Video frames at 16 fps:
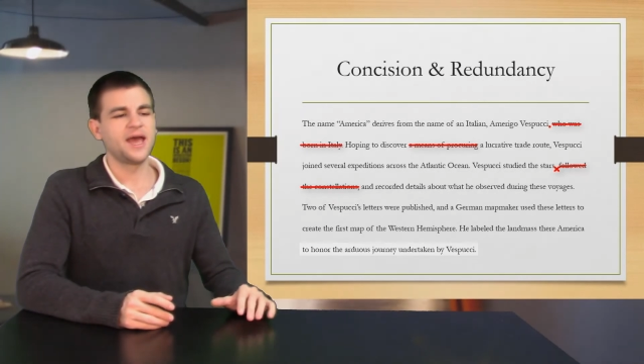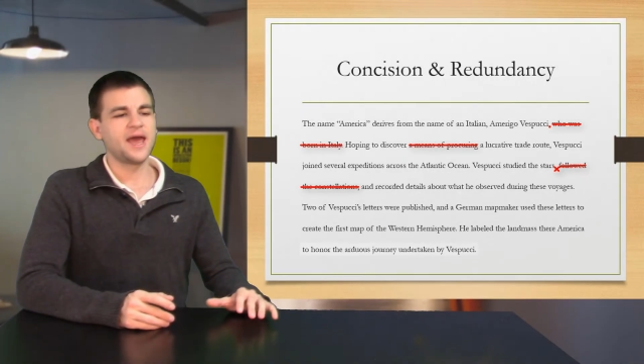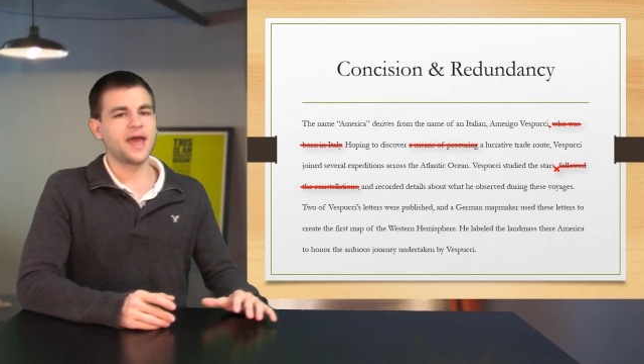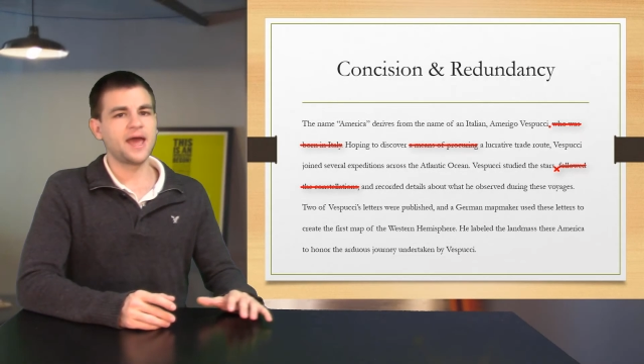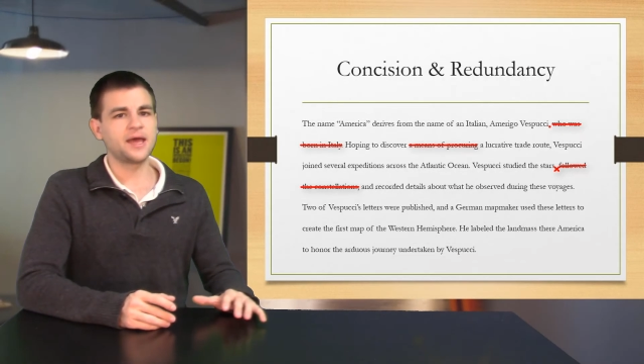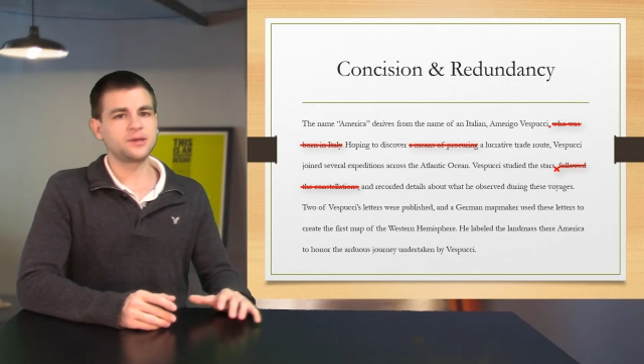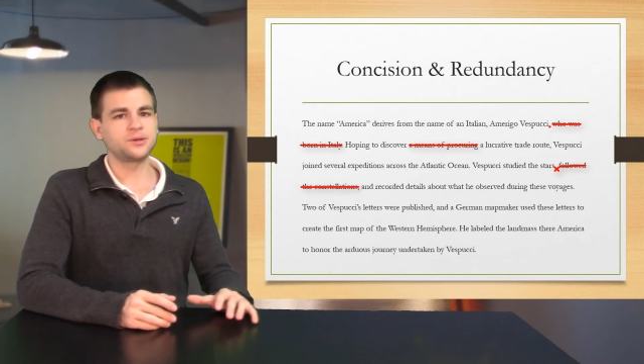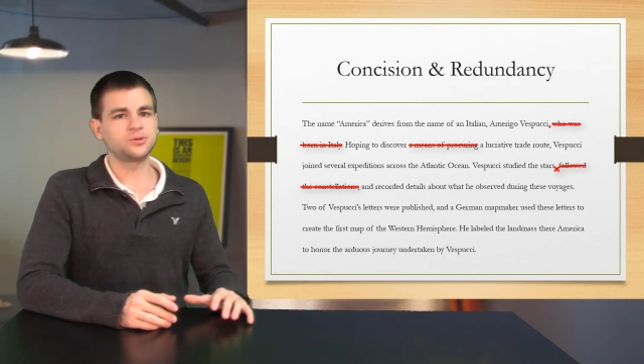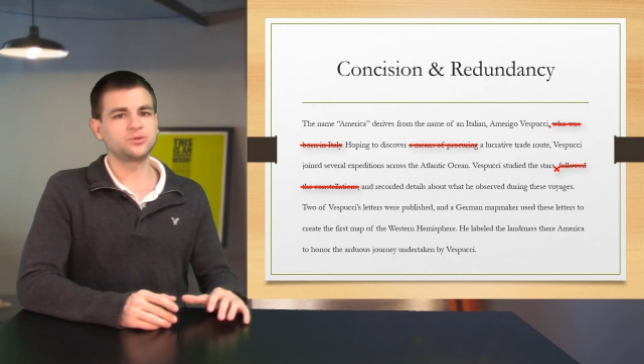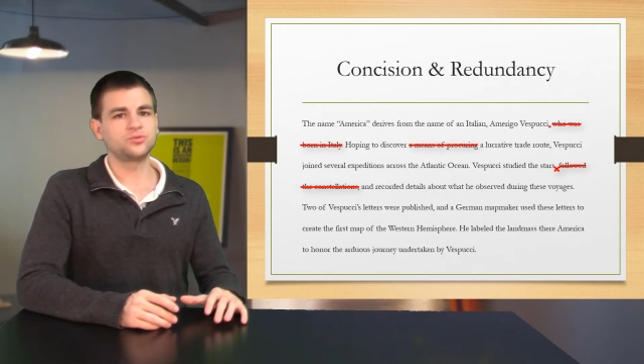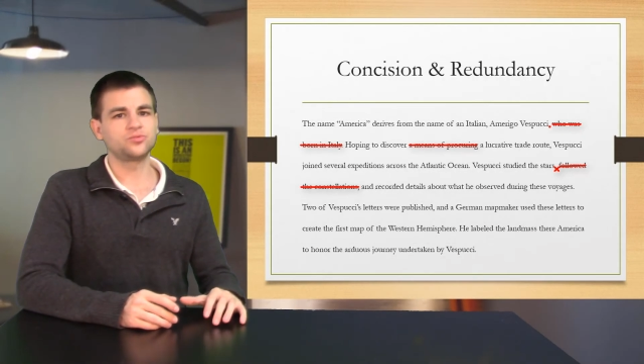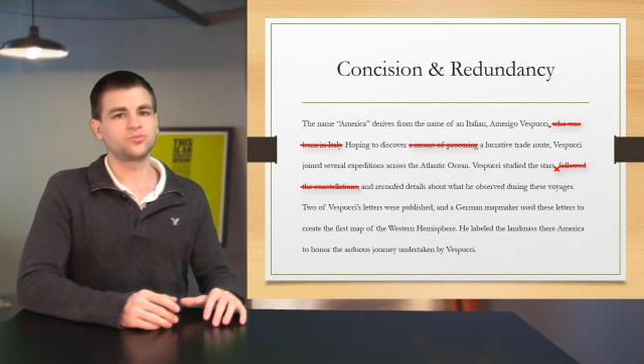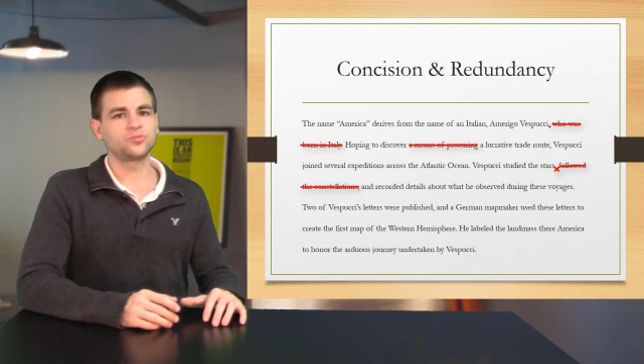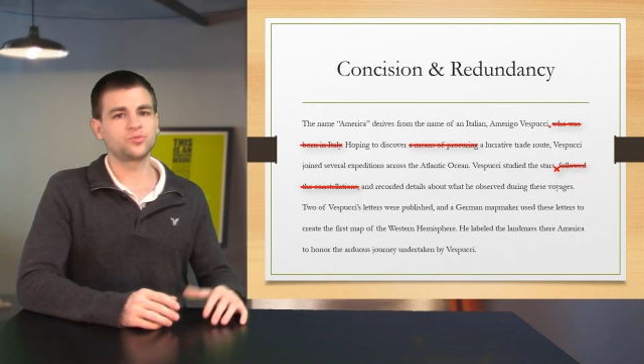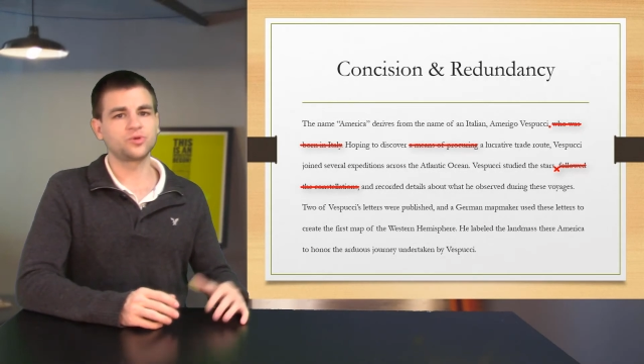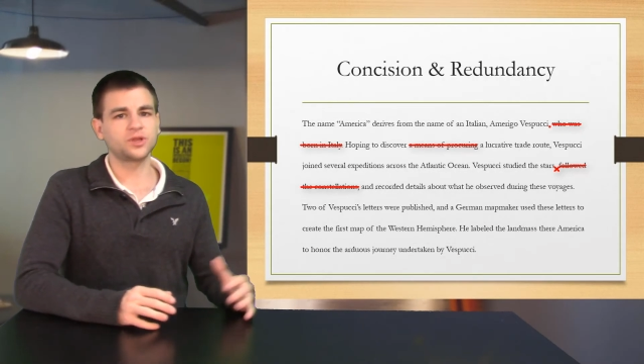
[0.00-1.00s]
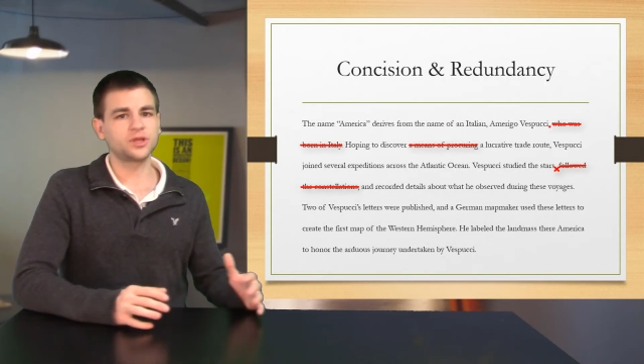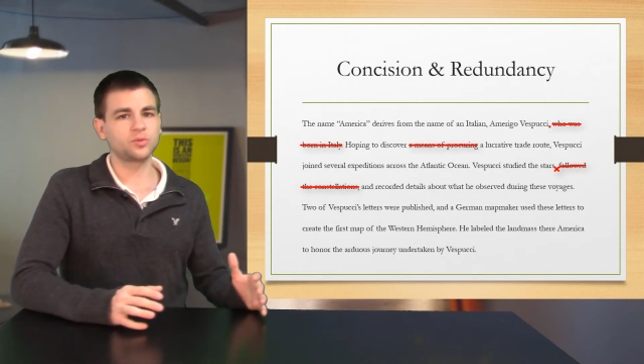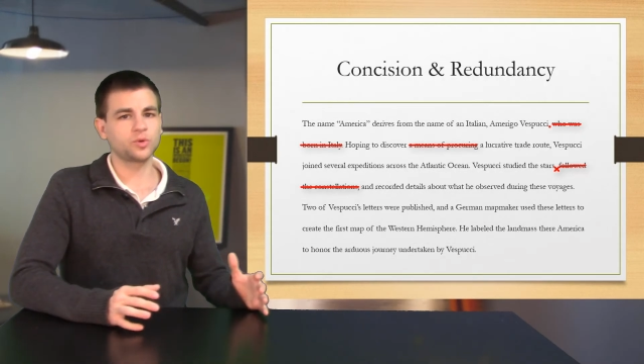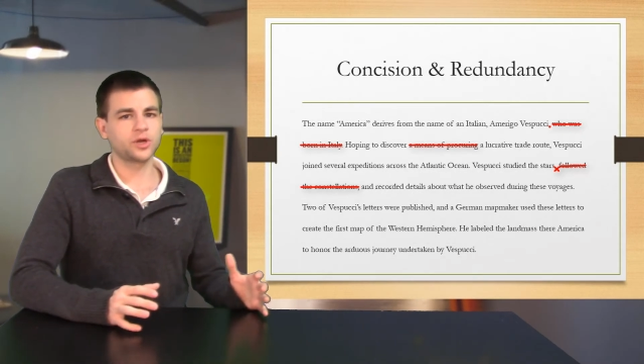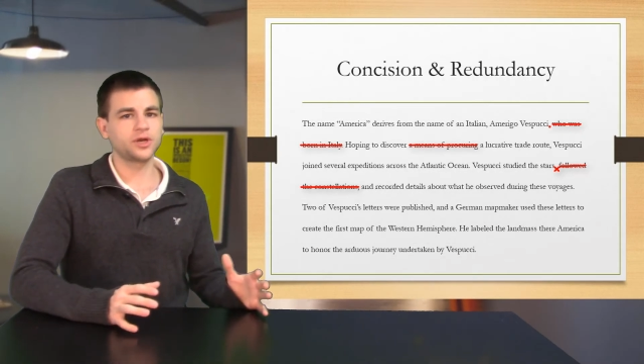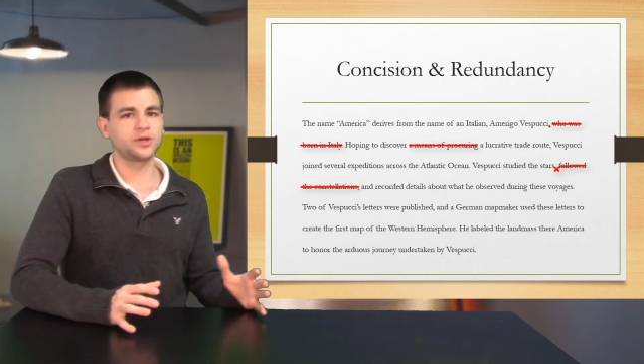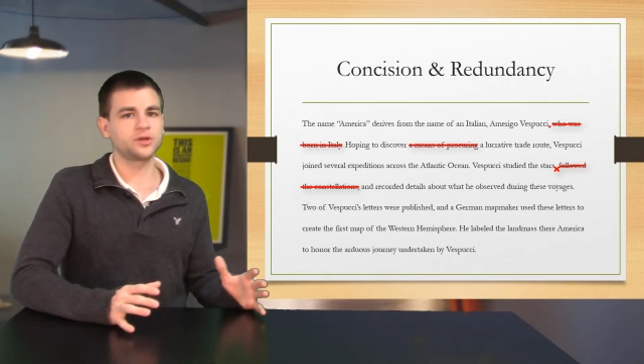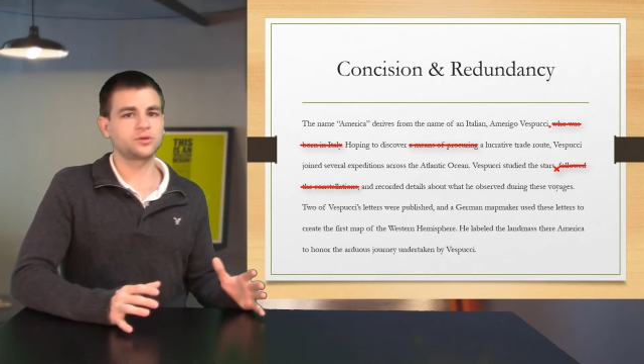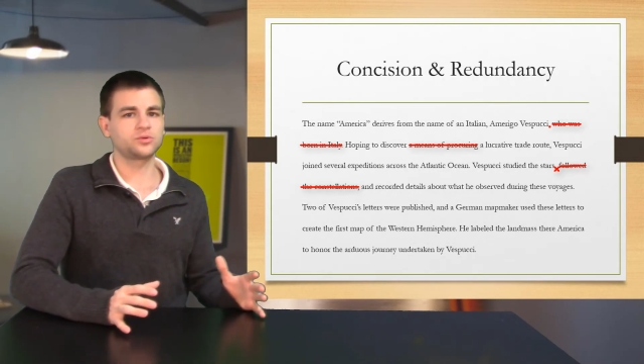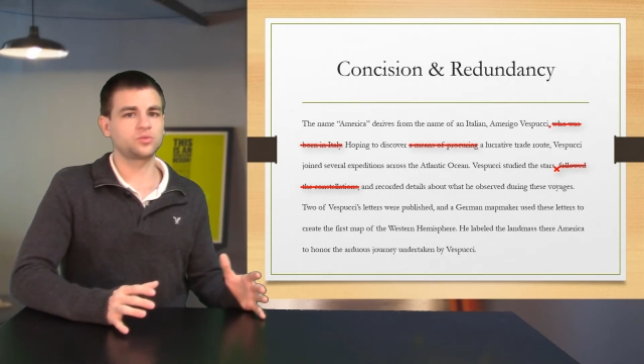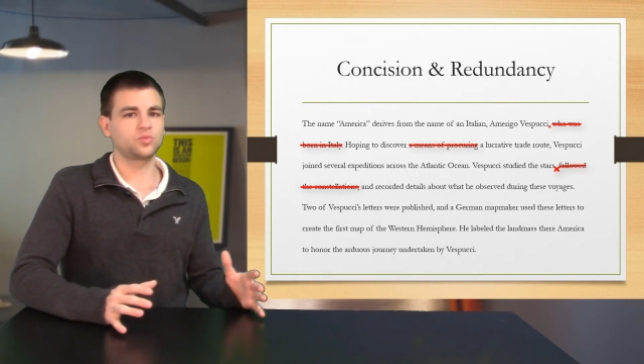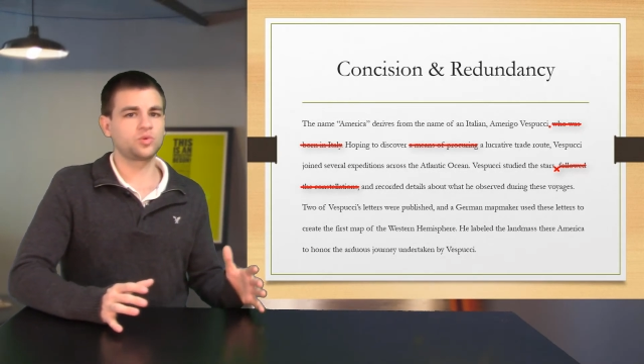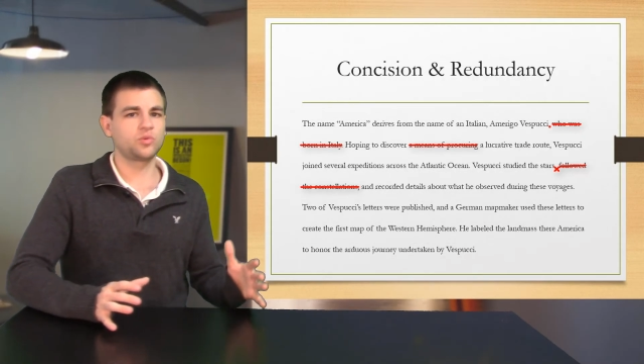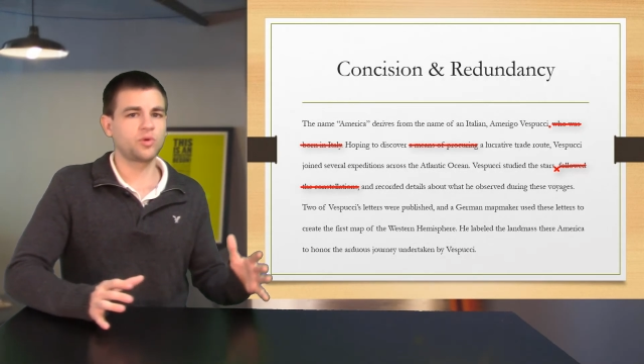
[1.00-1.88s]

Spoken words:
And really, we